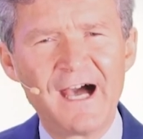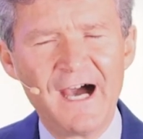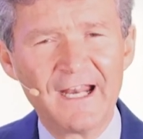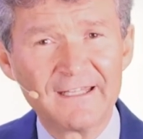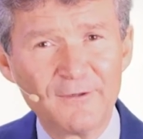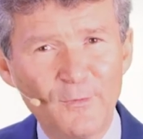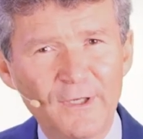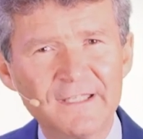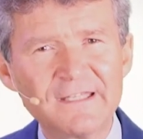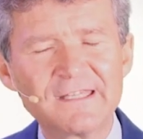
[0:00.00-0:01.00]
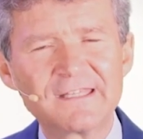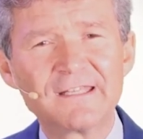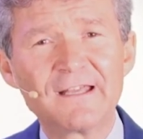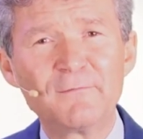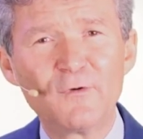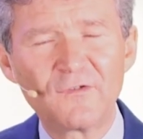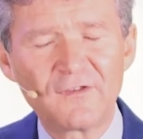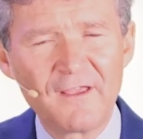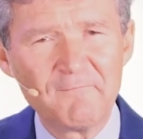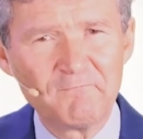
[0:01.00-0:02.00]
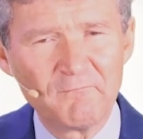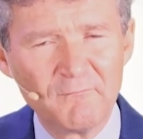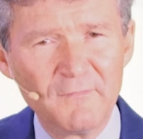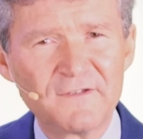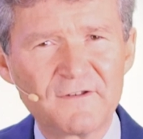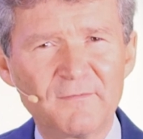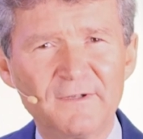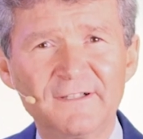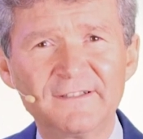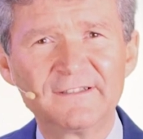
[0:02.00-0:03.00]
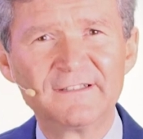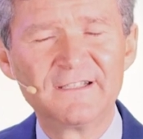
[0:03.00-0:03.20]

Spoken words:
are the ones that are most miserable,